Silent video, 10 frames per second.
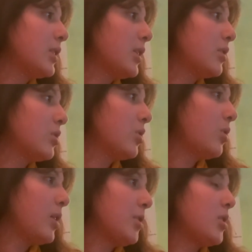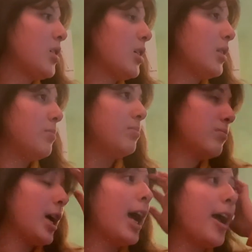So let me just take a look at I
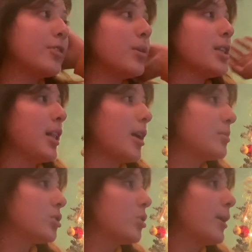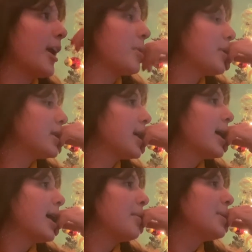have no idea. Like, I'm so unhappy because I
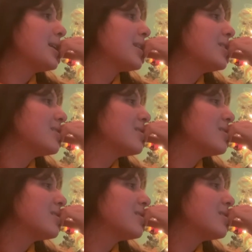really want to go.